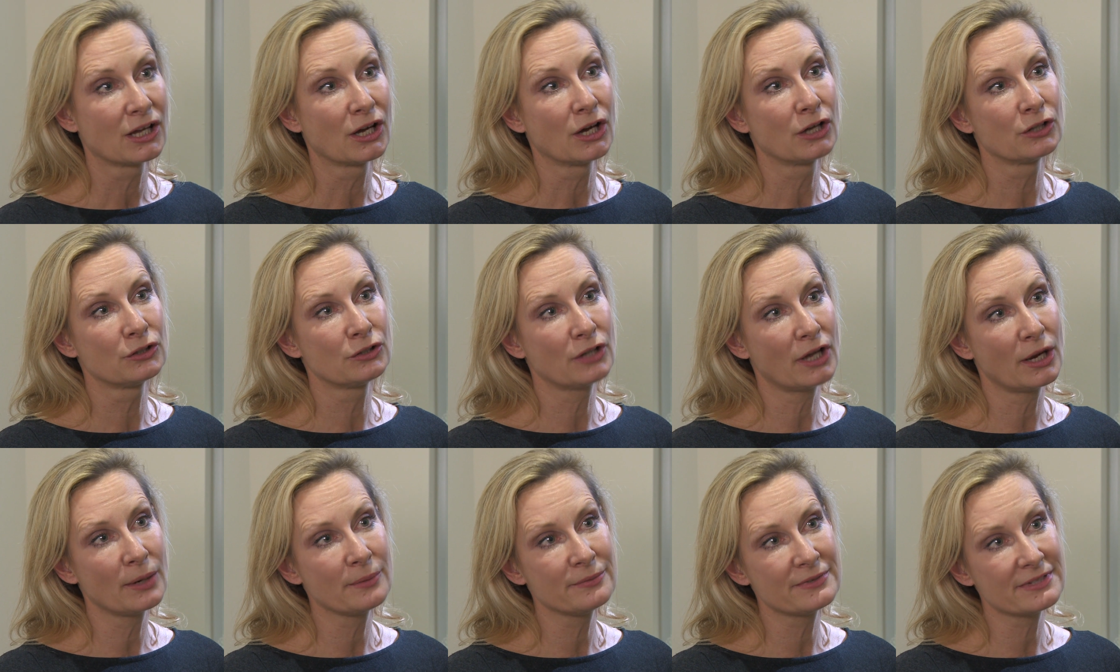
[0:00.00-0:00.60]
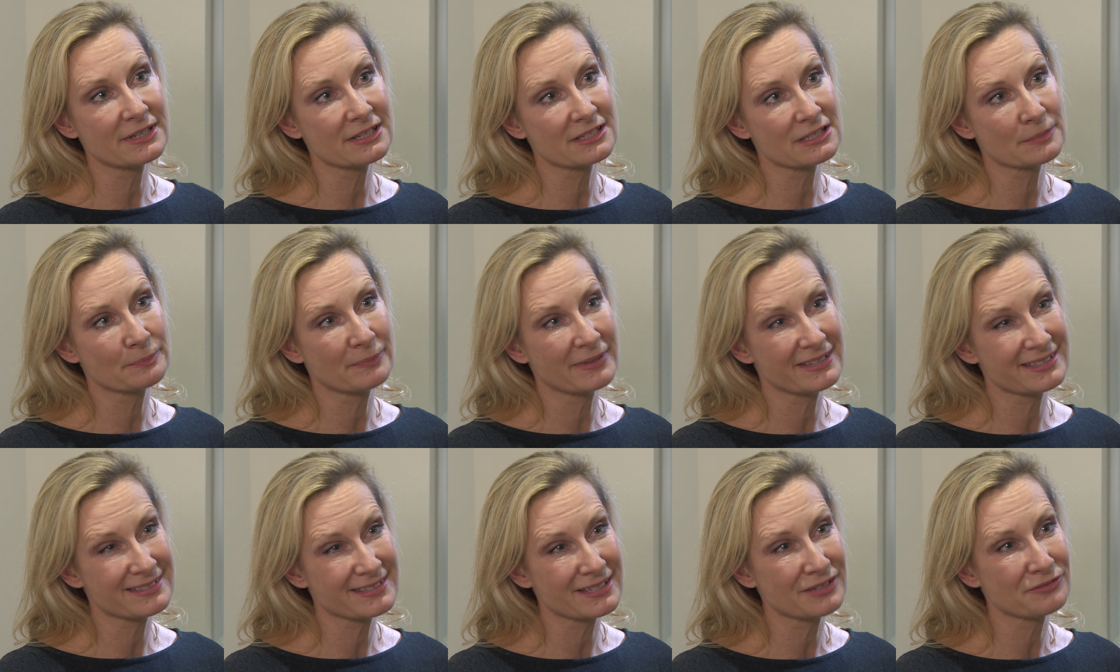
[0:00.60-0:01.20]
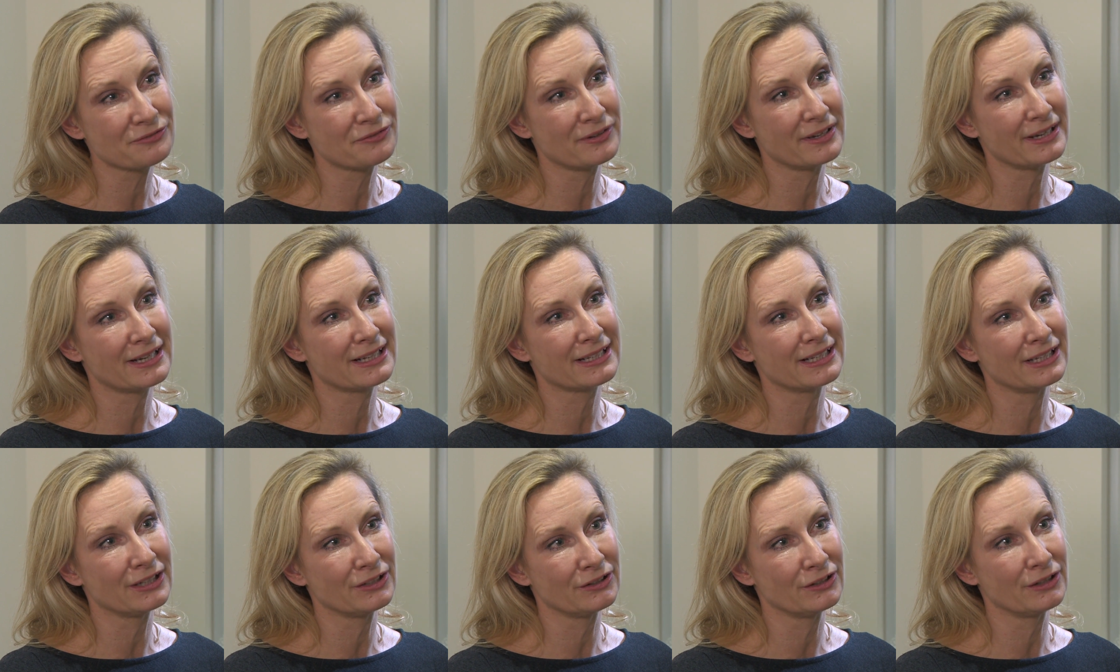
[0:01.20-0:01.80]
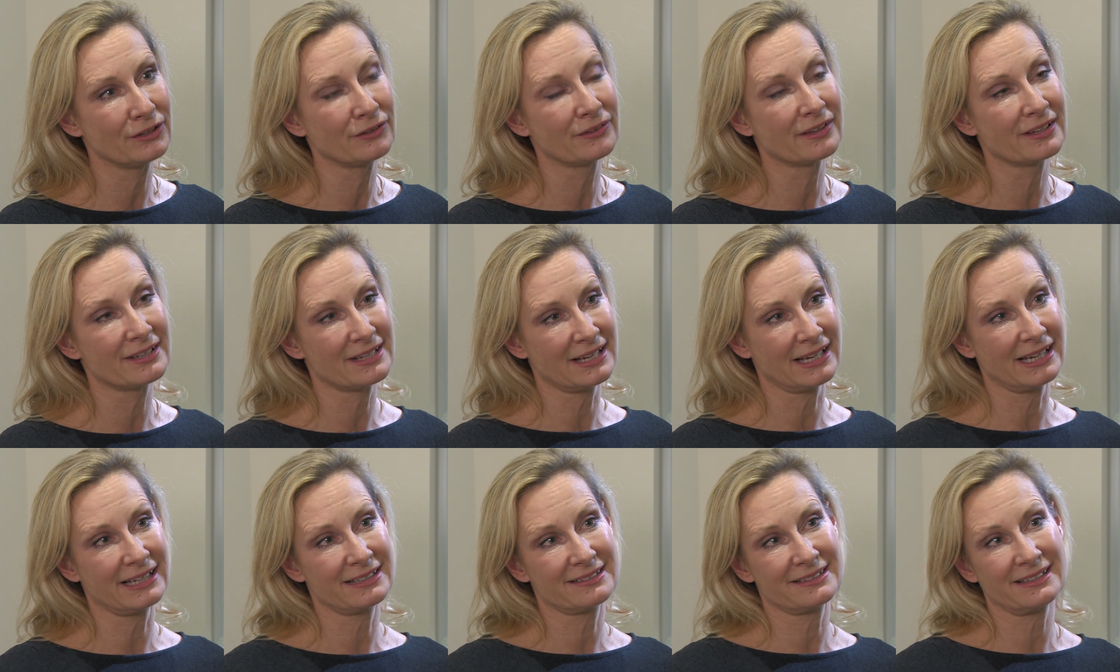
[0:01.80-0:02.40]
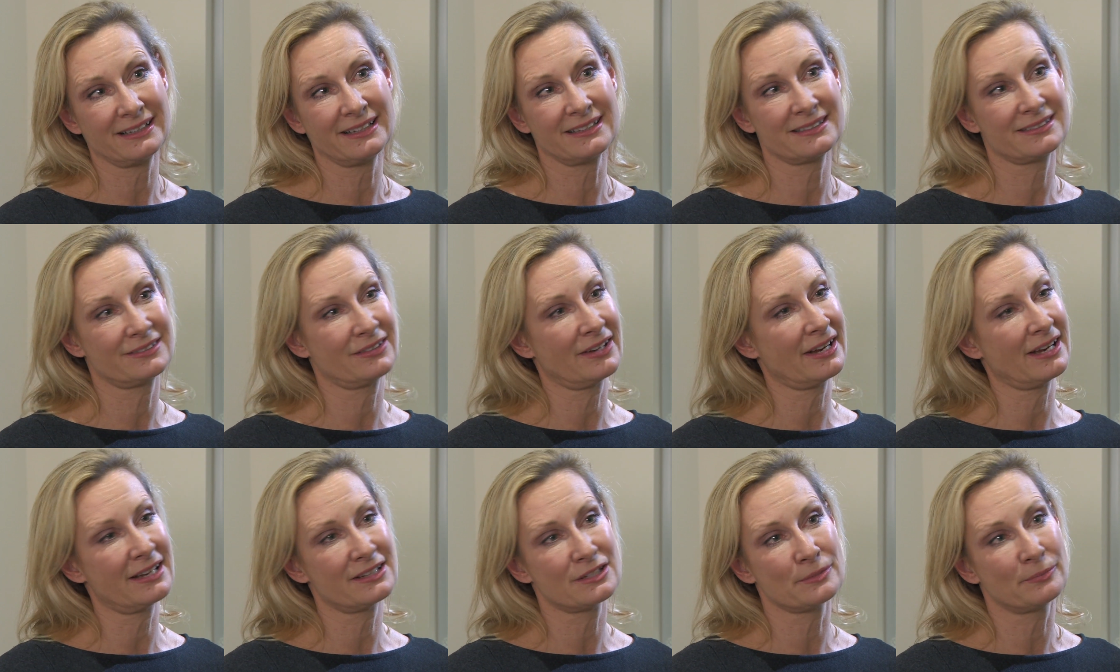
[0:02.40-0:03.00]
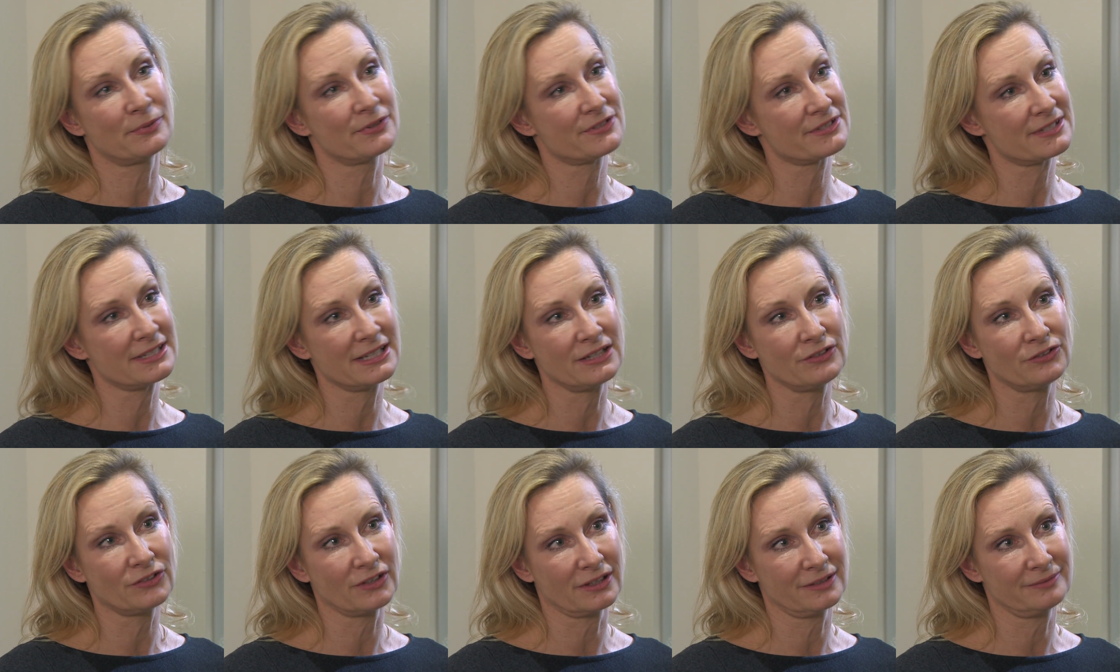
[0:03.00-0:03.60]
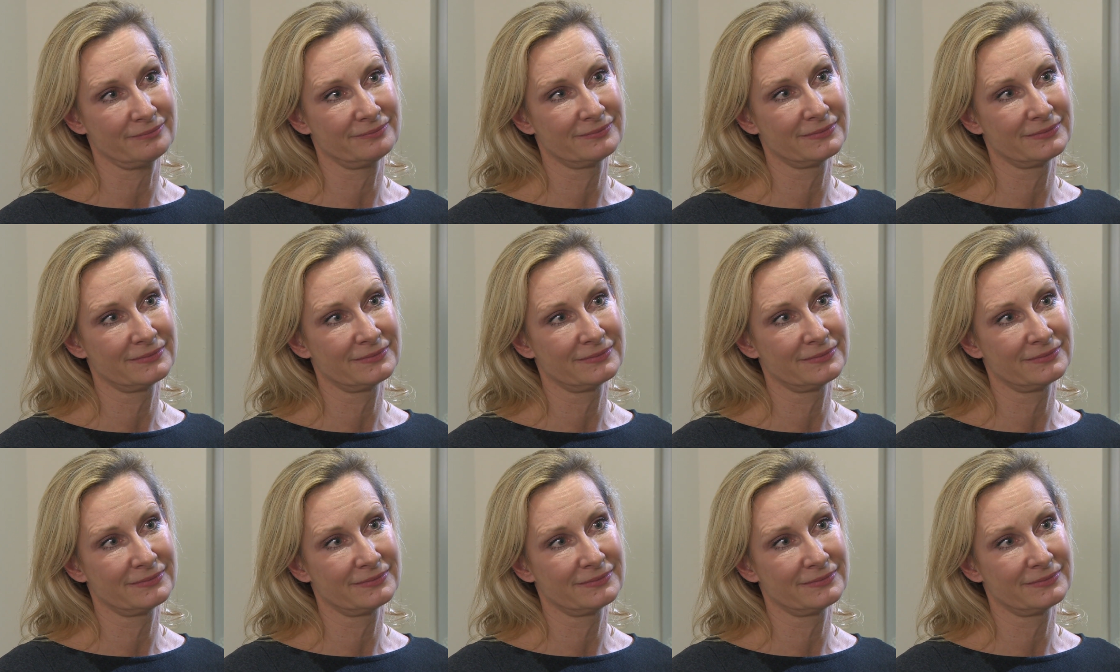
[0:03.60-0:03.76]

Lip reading: Nobody specifically knew that I actually had a procedure,